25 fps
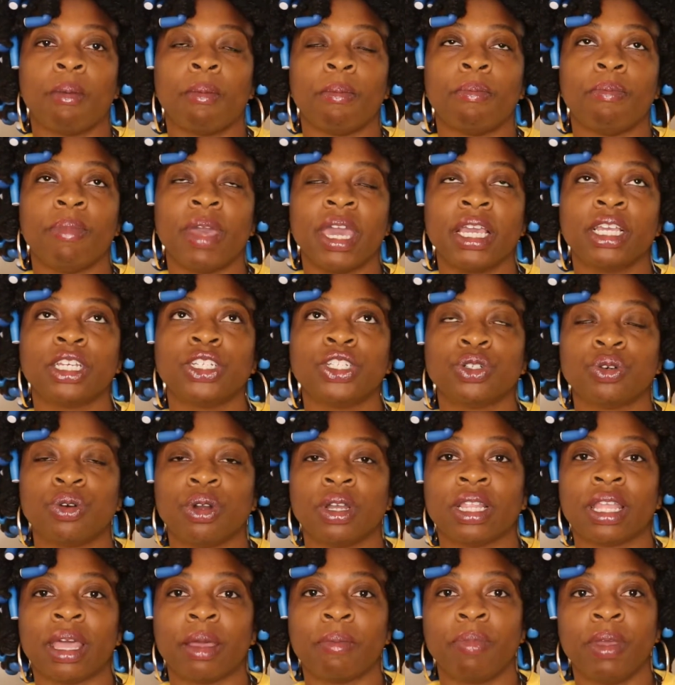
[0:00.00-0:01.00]
making
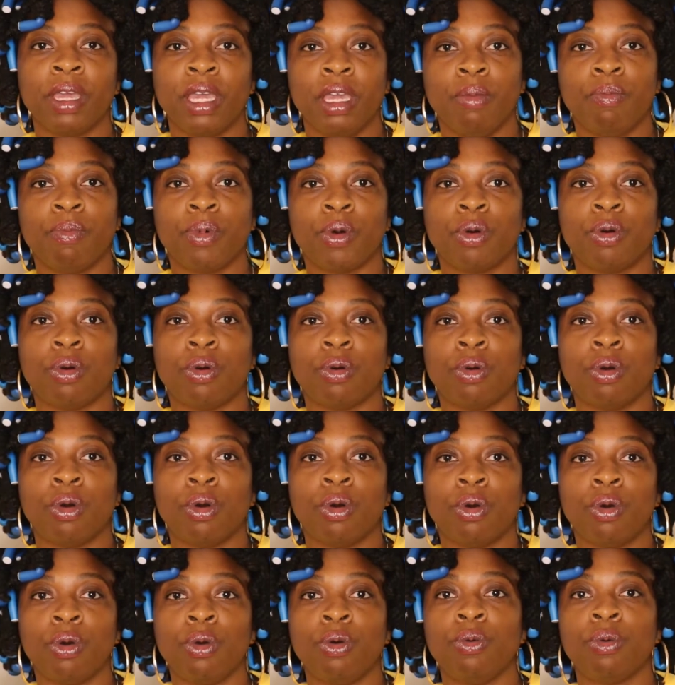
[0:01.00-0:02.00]
sure that people
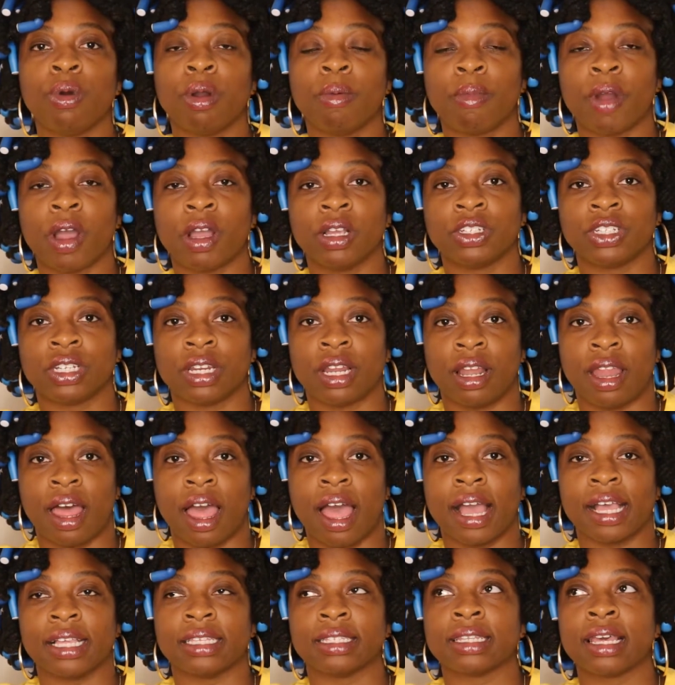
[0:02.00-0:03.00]
who were
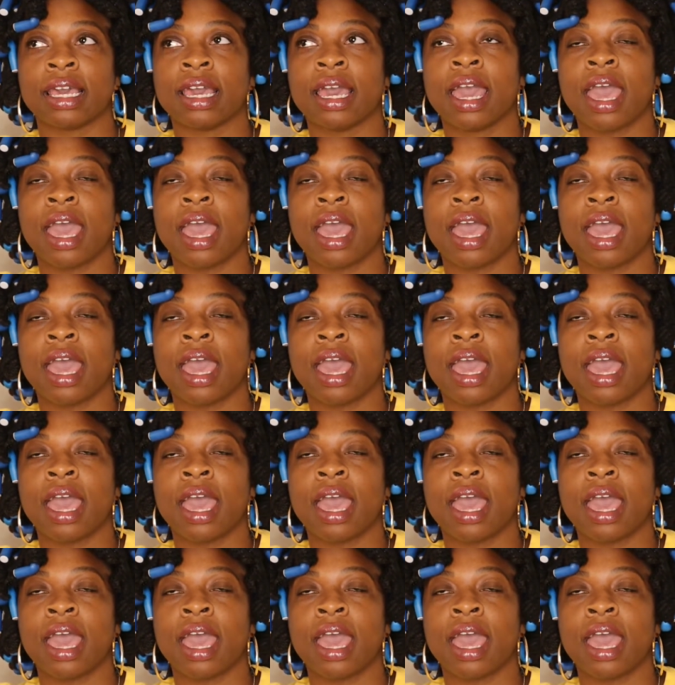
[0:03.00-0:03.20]
marginalized